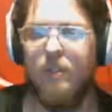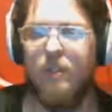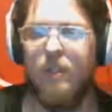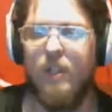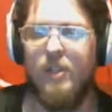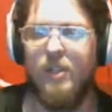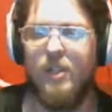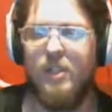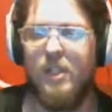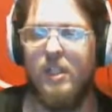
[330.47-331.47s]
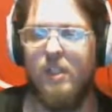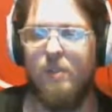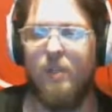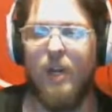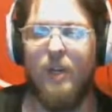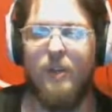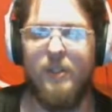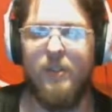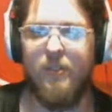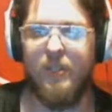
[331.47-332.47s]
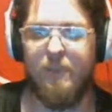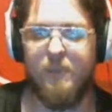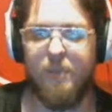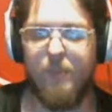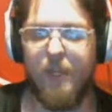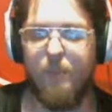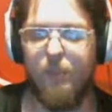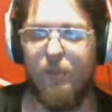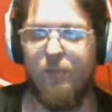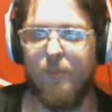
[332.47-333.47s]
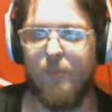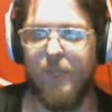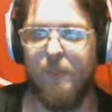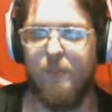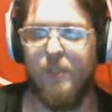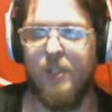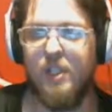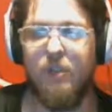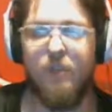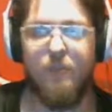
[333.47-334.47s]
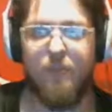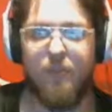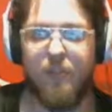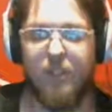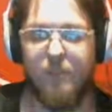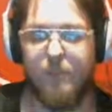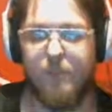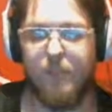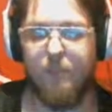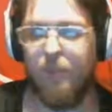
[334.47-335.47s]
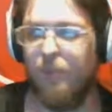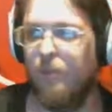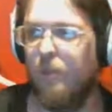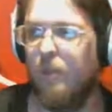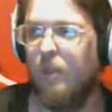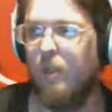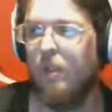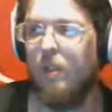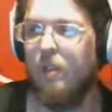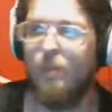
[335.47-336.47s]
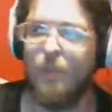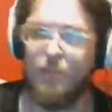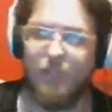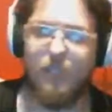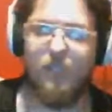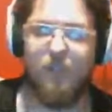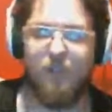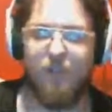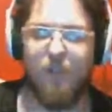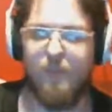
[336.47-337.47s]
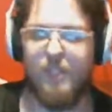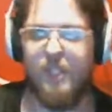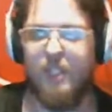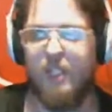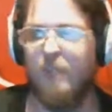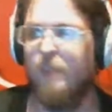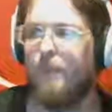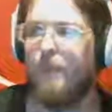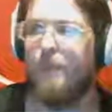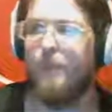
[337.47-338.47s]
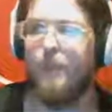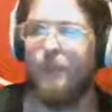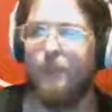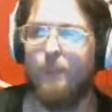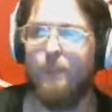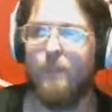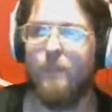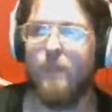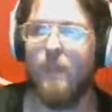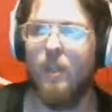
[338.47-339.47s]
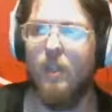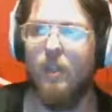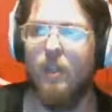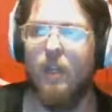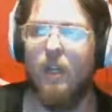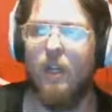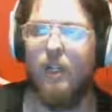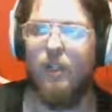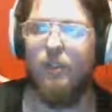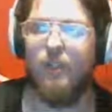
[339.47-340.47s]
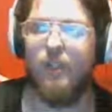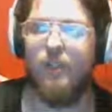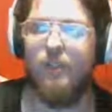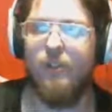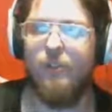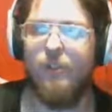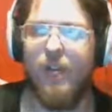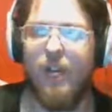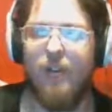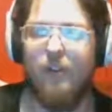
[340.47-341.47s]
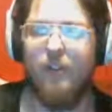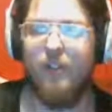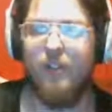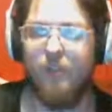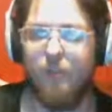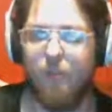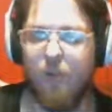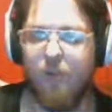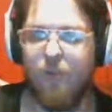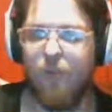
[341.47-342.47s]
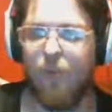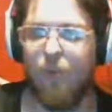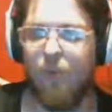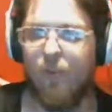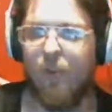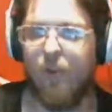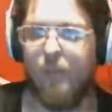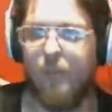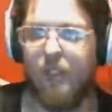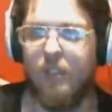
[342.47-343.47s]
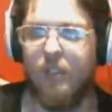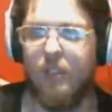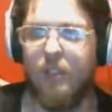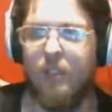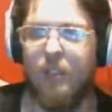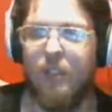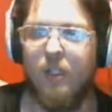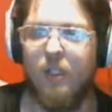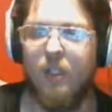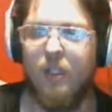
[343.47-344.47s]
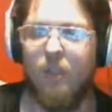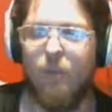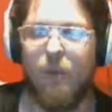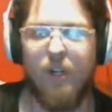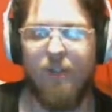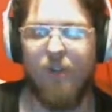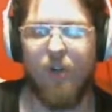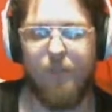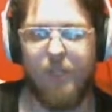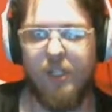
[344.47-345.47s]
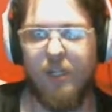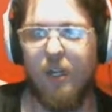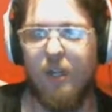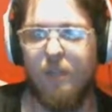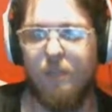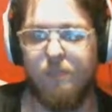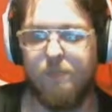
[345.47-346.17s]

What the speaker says: As you can see, you can buy different types of bamboo from him and sell him different types of bamboo. Mostly you're going to be selling him the bamboo. And then over here you have another one for farming. Well, not farming, farming.